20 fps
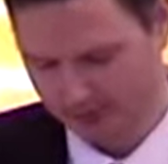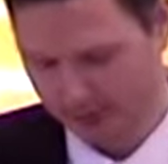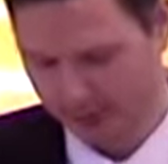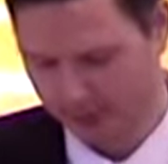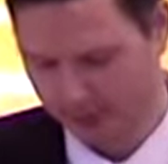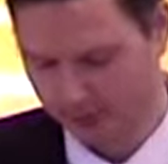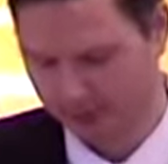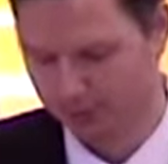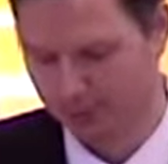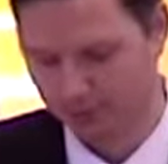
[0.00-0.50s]

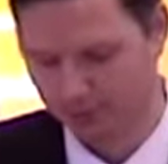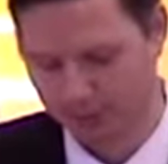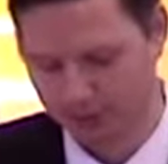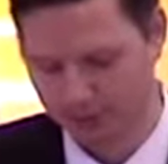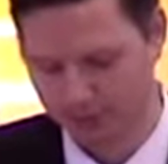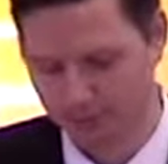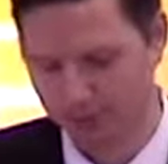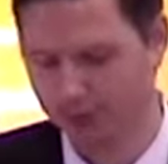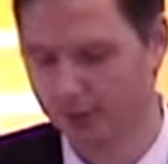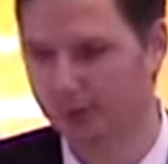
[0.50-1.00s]
I'm so glad
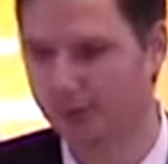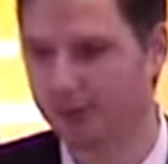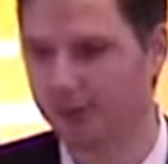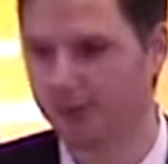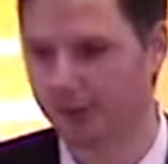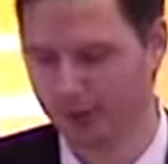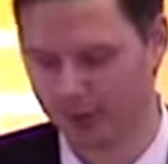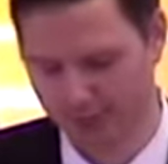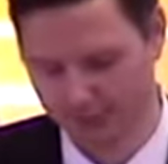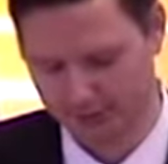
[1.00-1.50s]
to be here
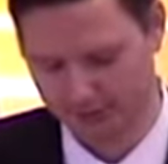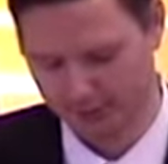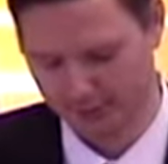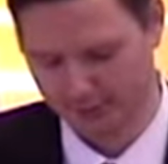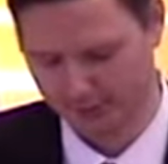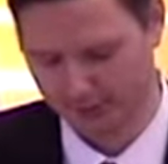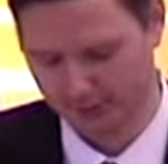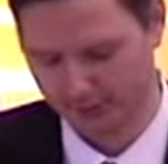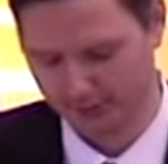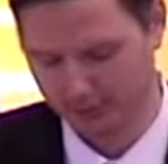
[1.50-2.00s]
on a
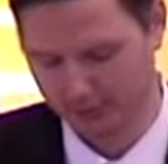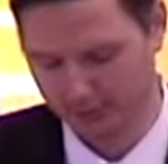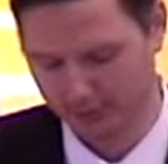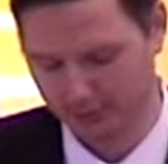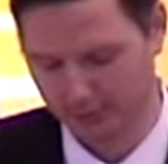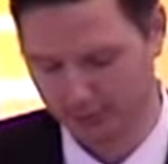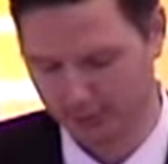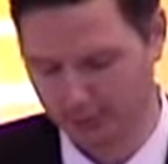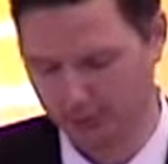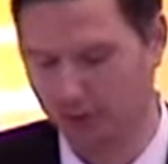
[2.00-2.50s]
Sunday
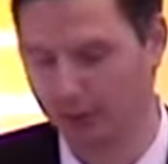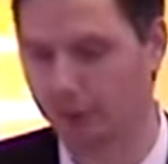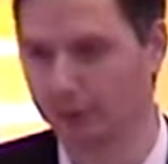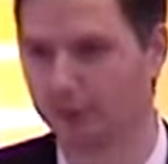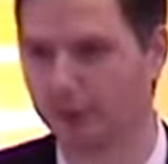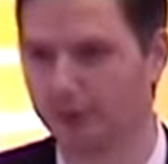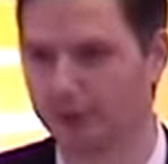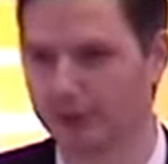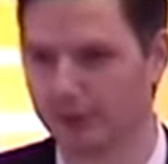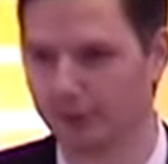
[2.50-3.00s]
with a Bible
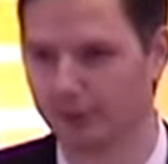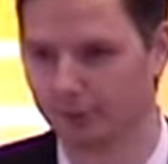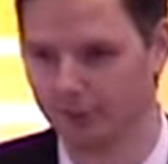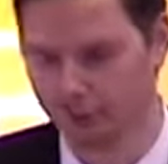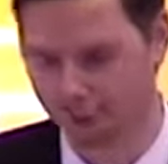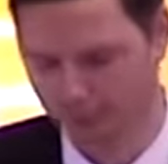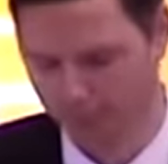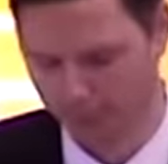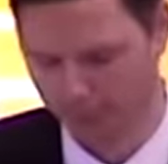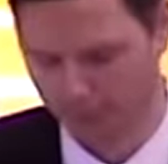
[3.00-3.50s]
verse that I'm
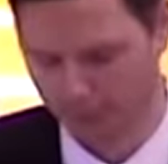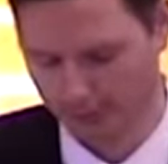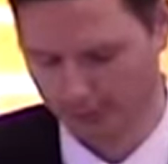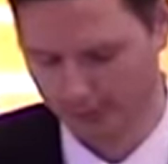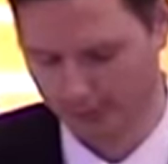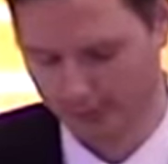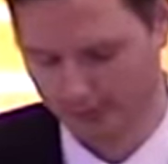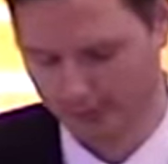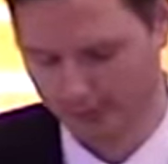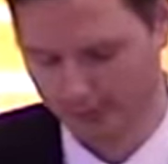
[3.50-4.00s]
familiar
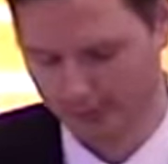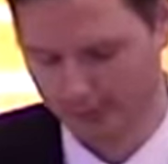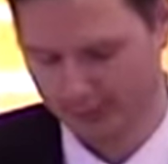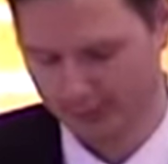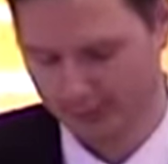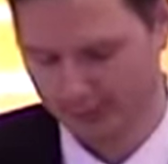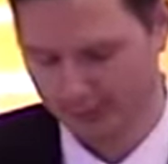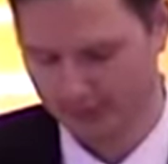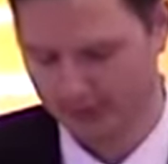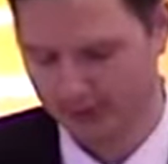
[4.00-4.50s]
with.
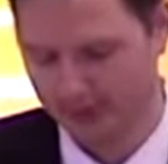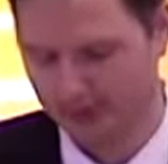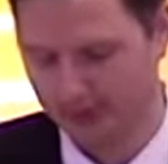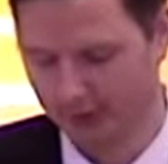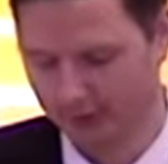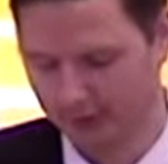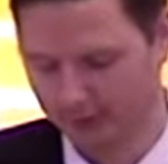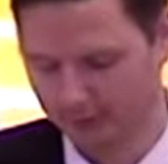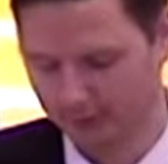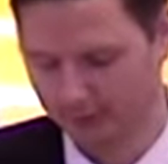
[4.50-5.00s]

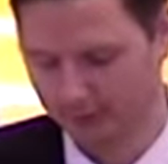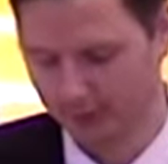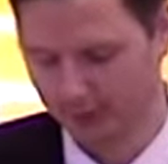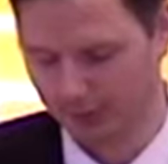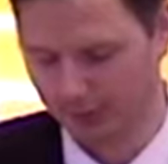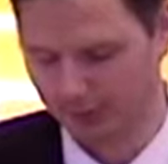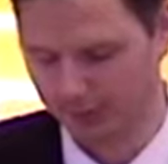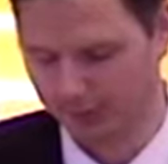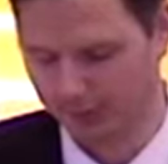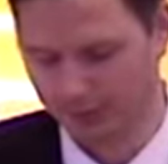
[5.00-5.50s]
Yet, when I
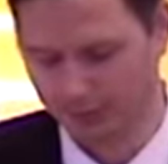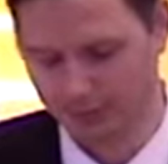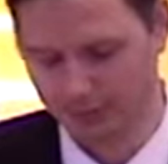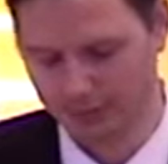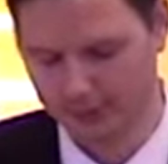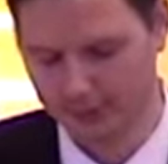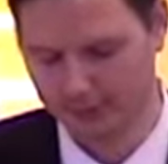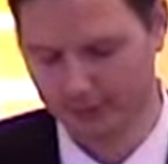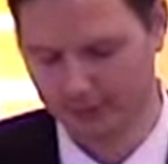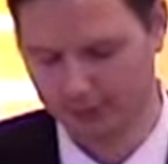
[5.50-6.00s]
think about
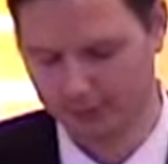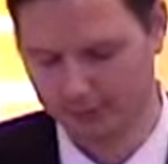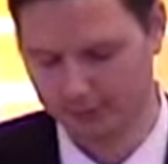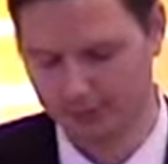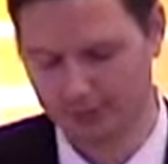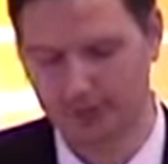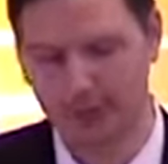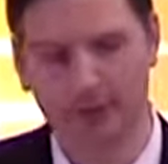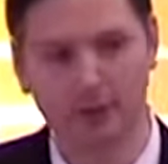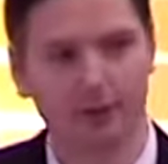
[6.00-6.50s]
myself
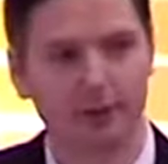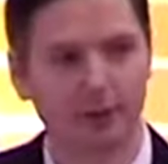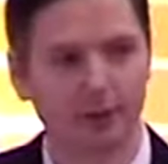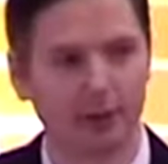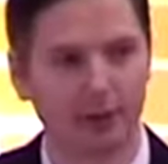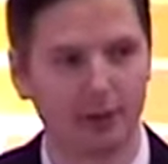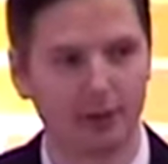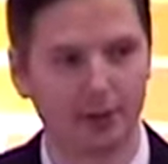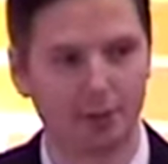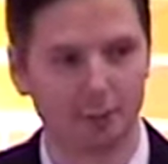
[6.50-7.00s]

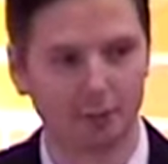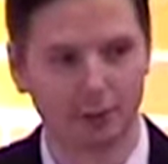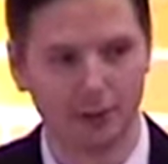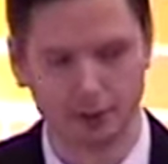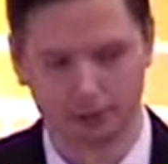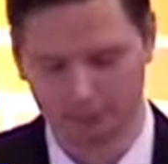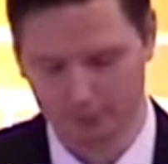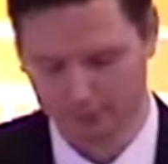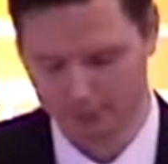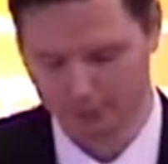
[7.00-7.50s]
and I compare
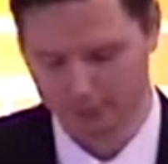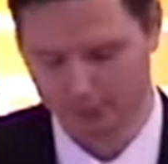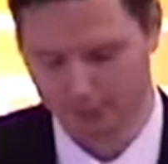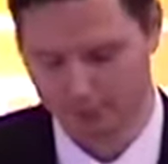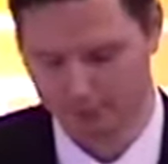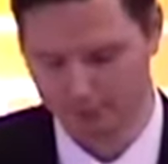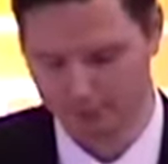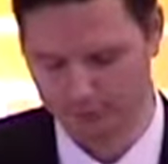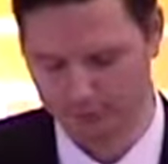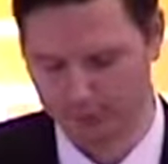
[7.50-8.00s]
it with this
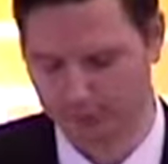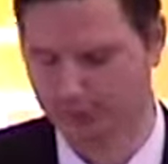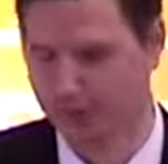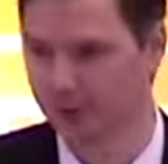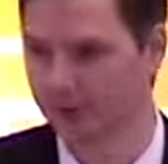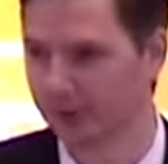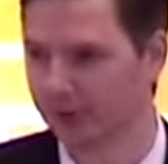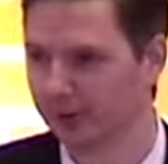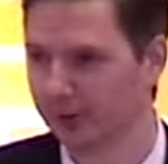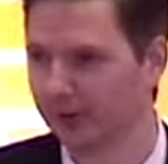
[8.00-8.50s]
Bible verse,
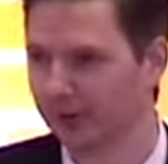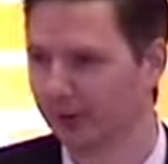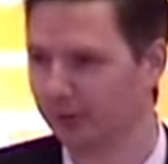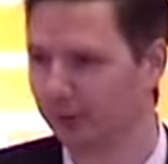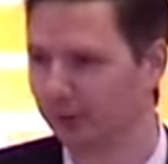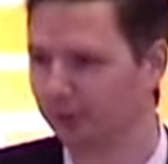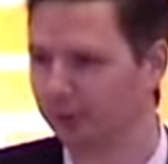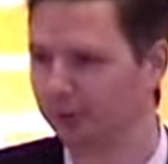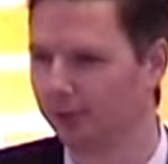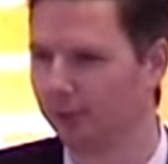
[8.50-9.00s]
I
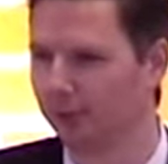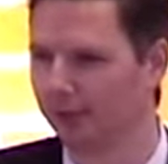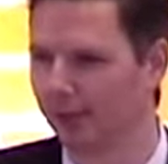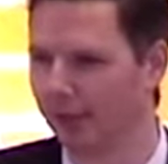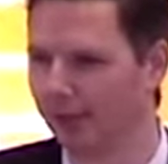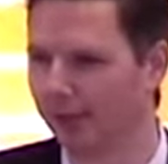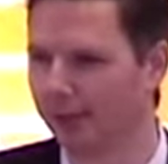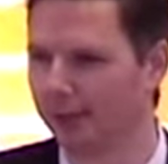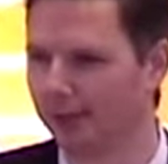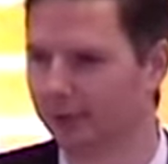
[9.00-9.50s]
really feel
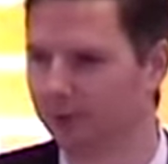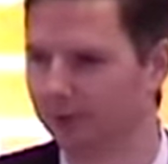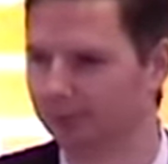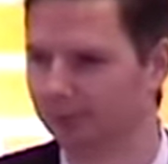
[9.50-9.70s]
lacking.